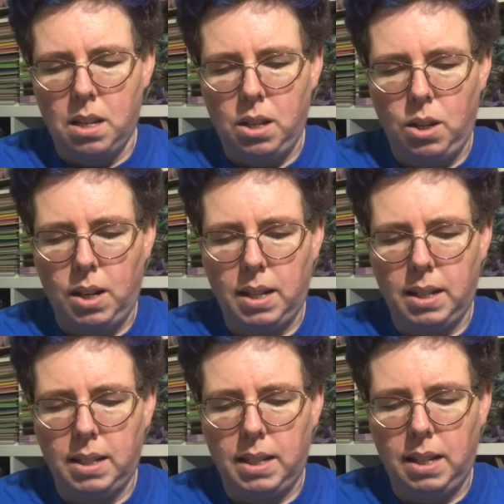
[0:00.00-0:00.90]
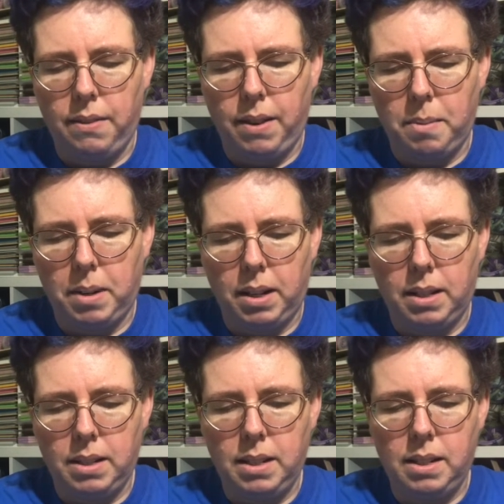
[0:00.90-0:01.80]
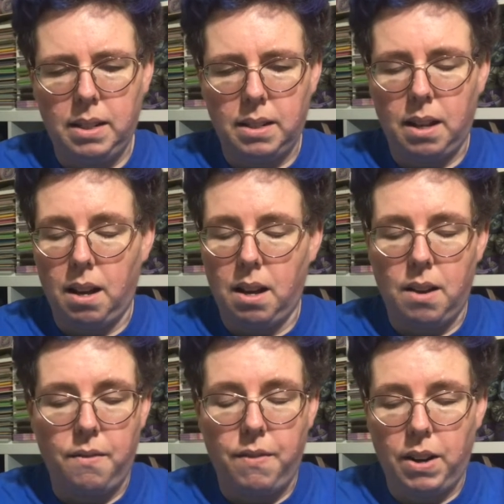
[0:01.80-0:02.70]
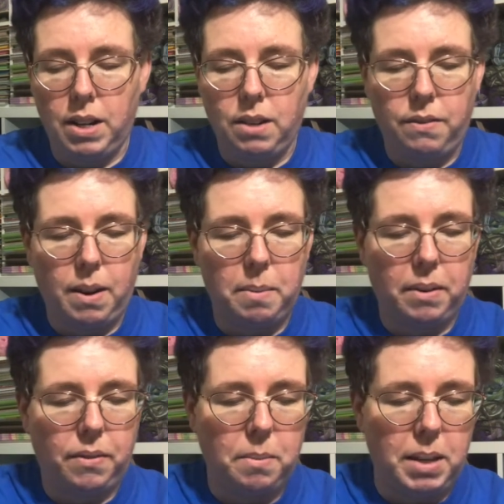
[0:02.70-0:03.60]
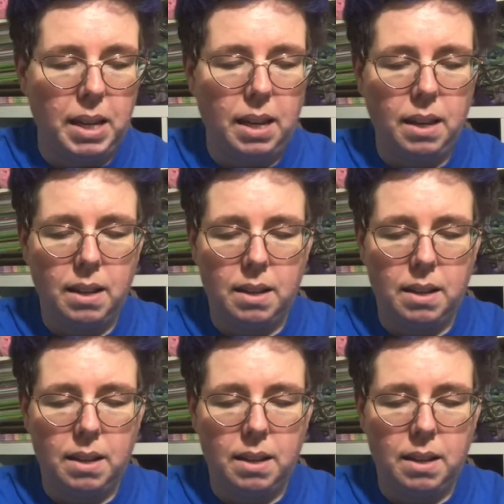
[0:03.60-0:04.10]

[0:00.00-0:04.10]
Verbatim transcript: so you guys can see the fabric because this is very new fabric for me.